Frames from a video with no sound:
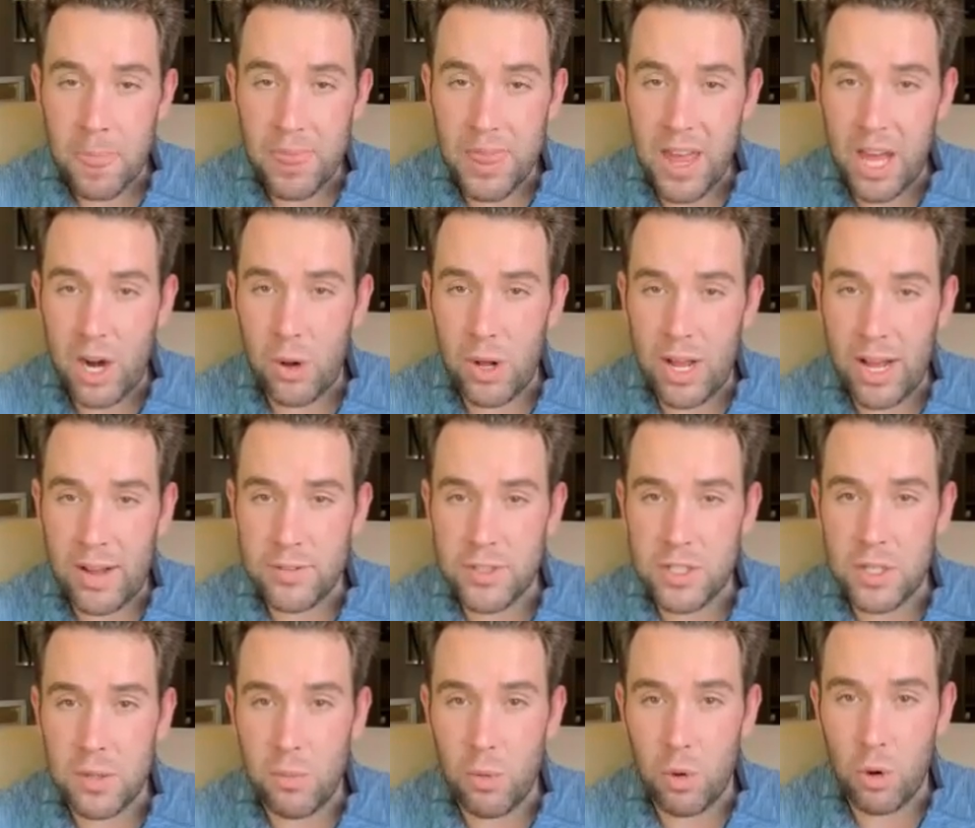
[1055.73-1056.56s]
That'll
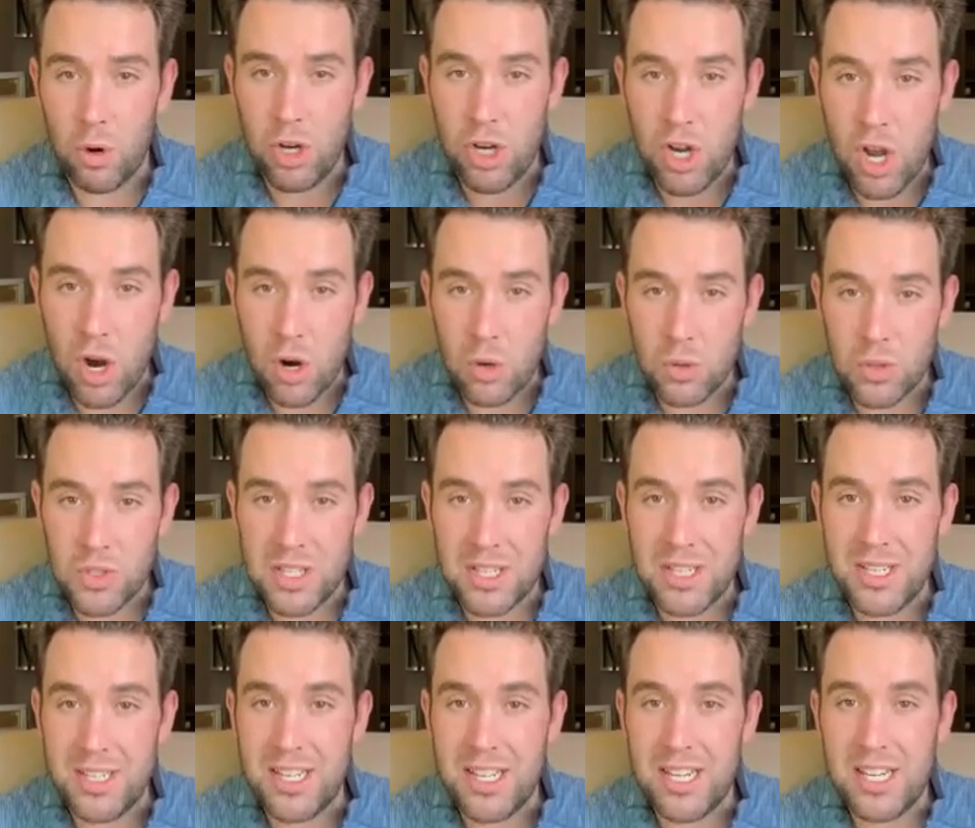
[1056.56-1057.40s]
have some more notes
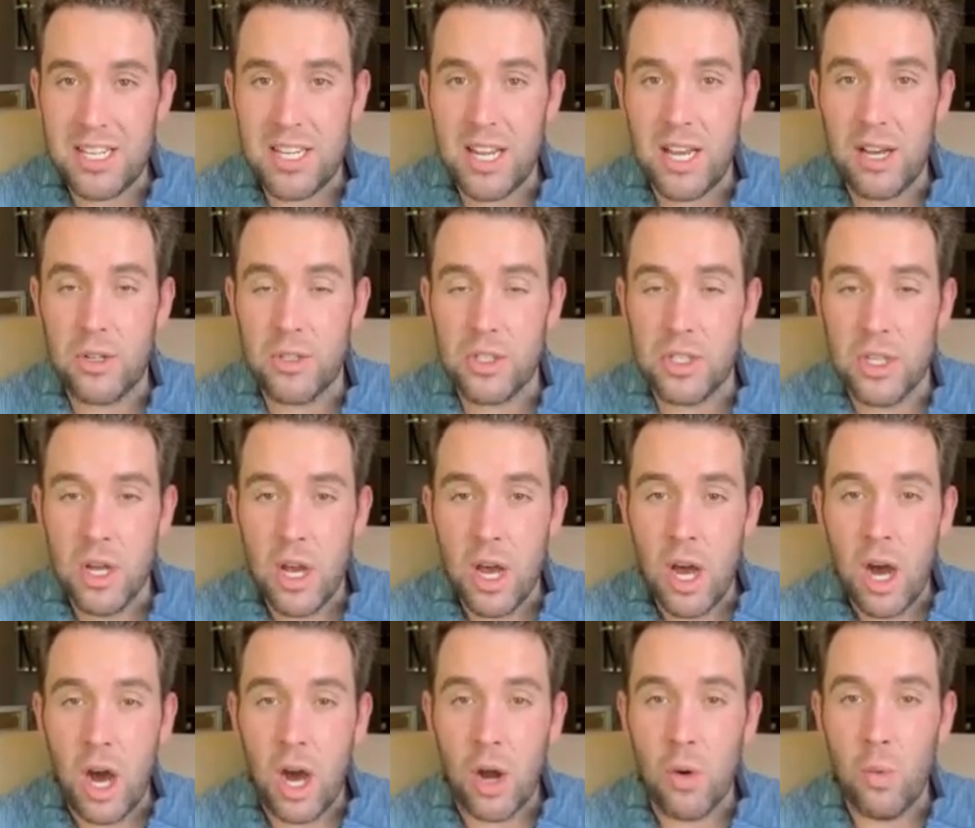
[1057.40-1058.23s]
and details
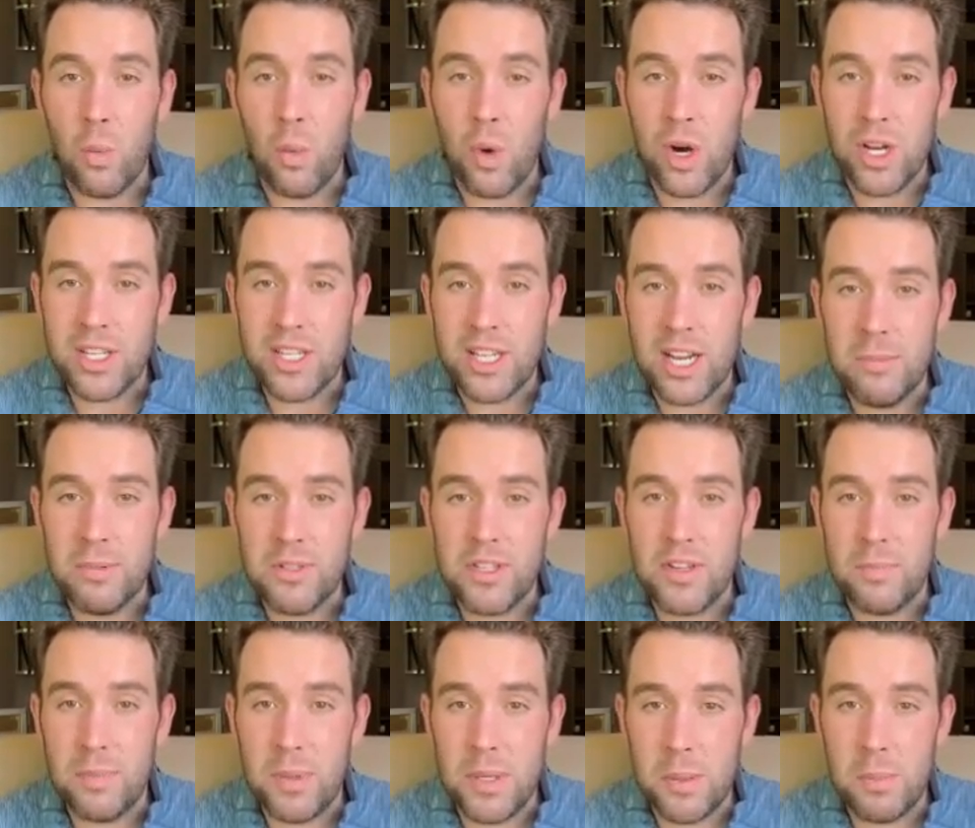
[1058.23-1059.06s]
on what
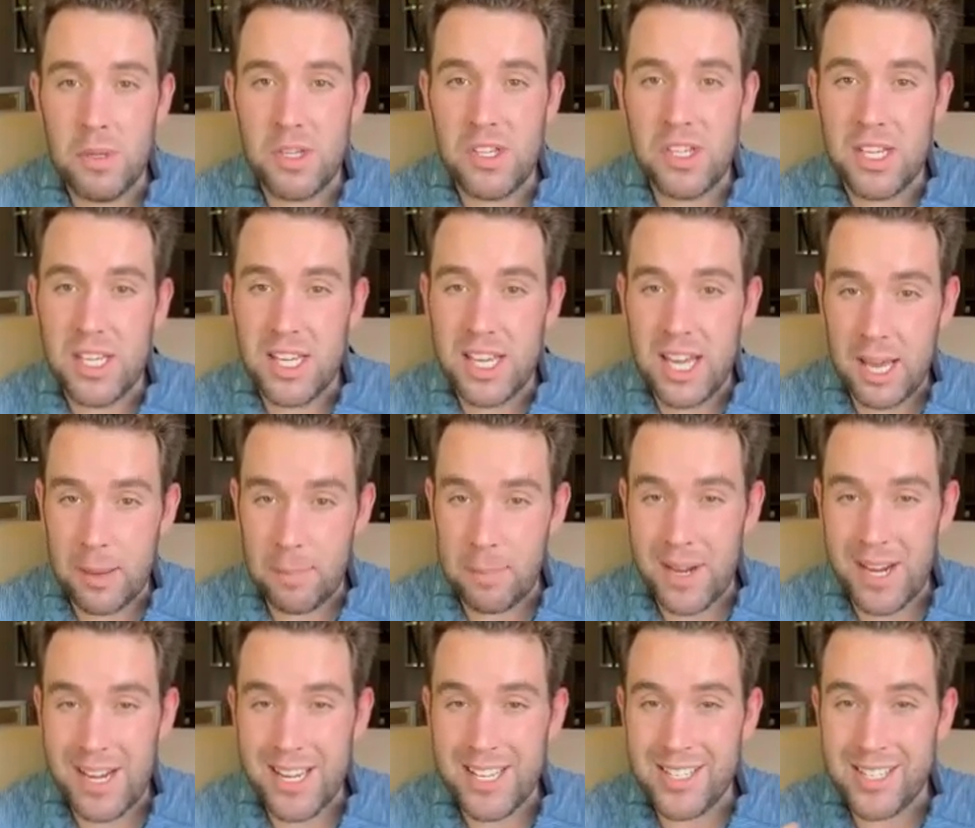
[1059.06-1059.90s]
types of PPC
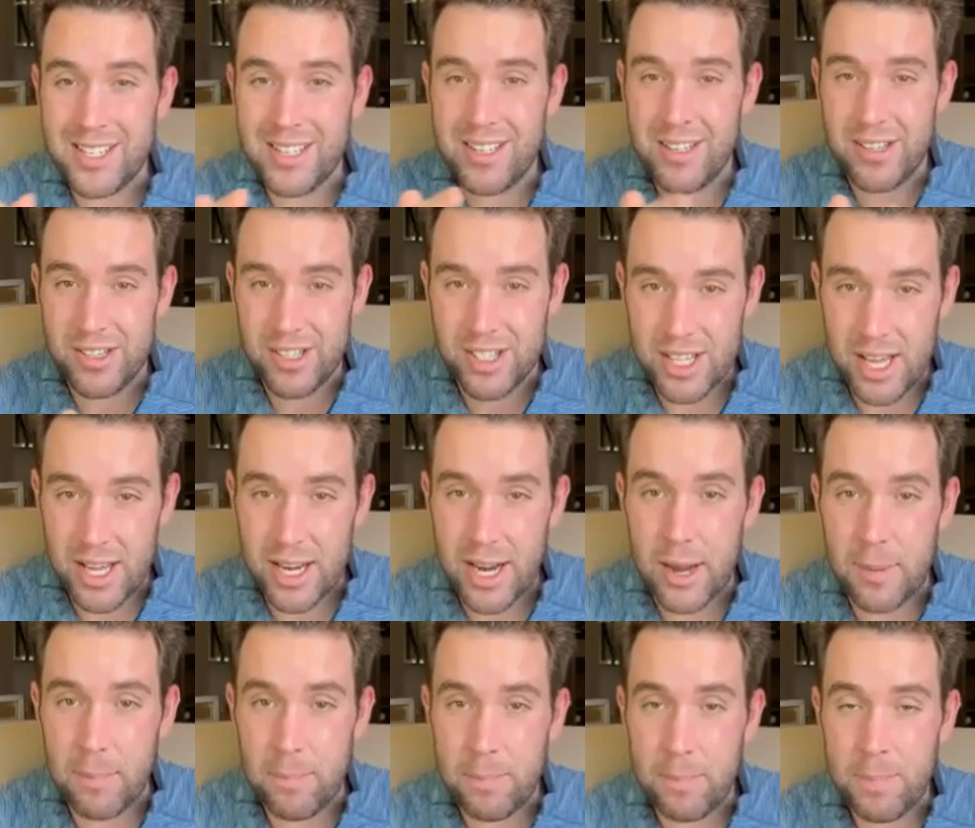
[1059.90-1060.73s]
campaigns to set
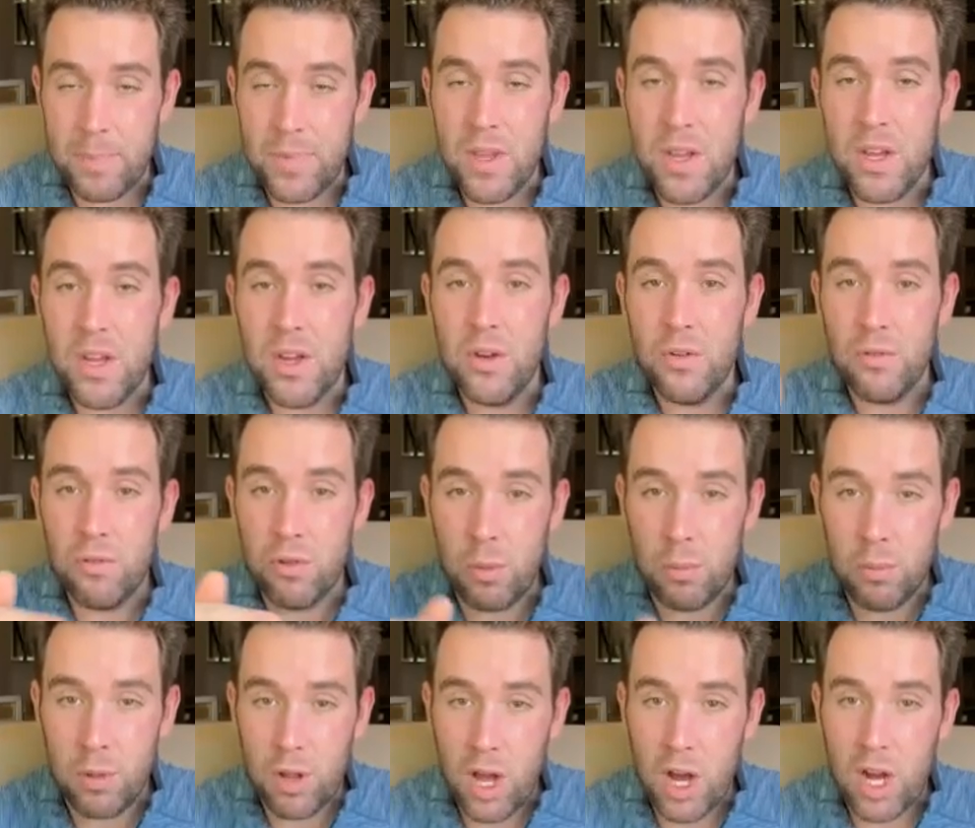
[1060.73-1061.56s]
up
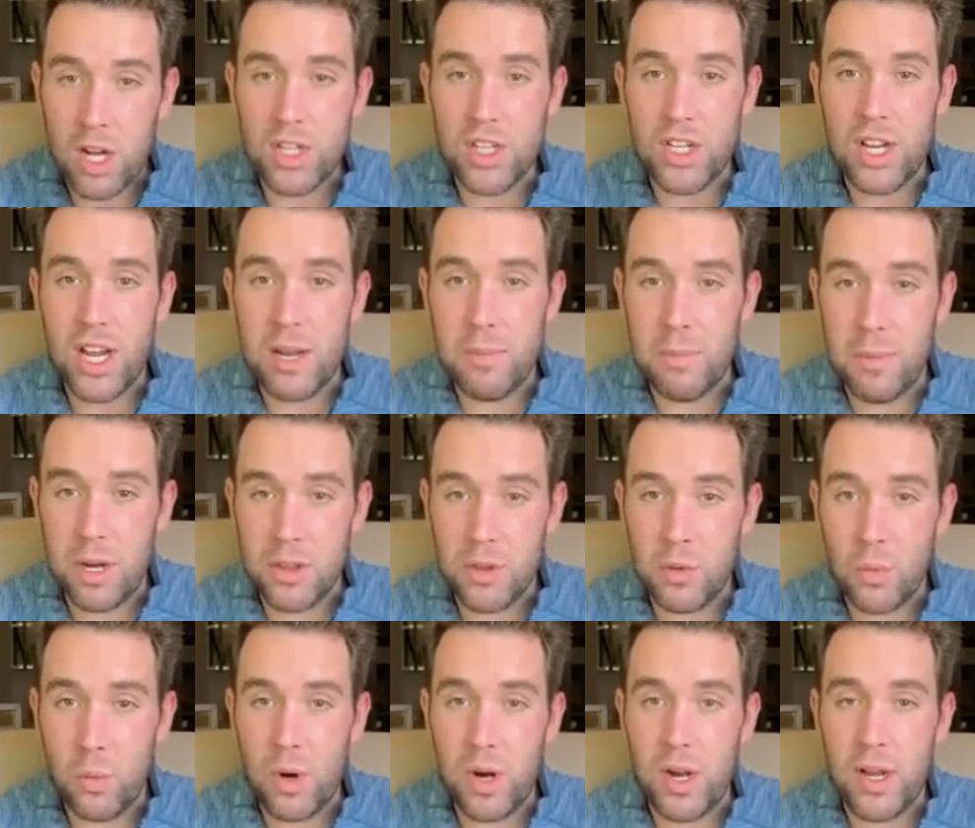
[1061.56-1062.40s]
from launch in
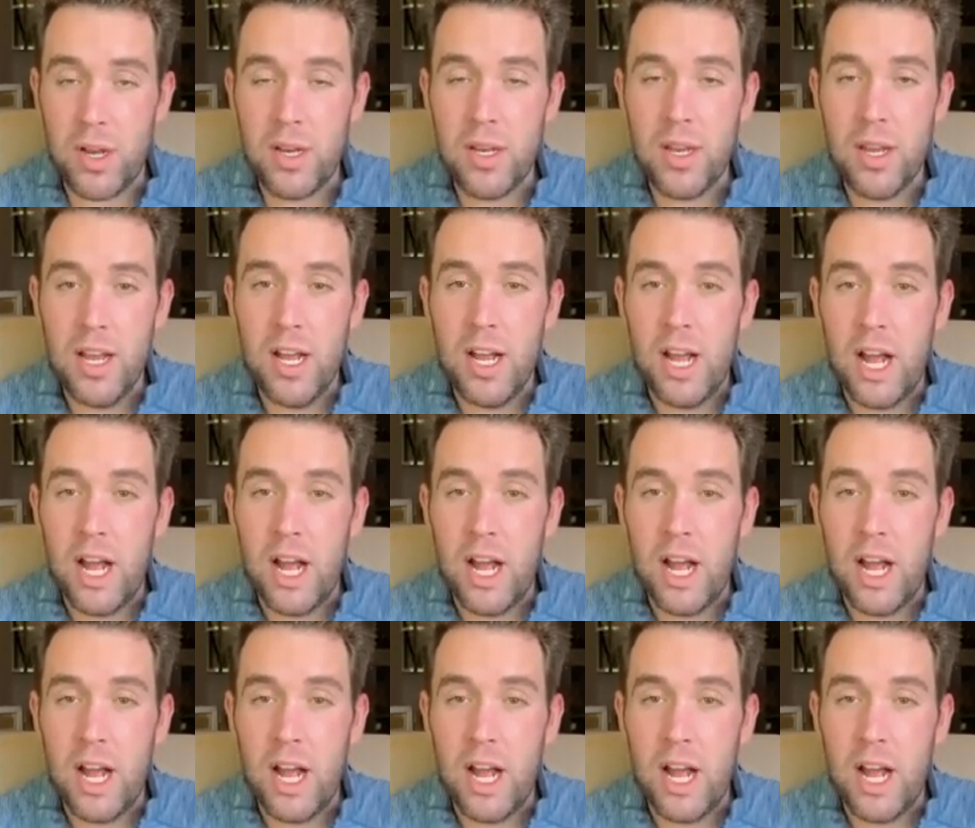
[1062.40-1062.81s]
month 1.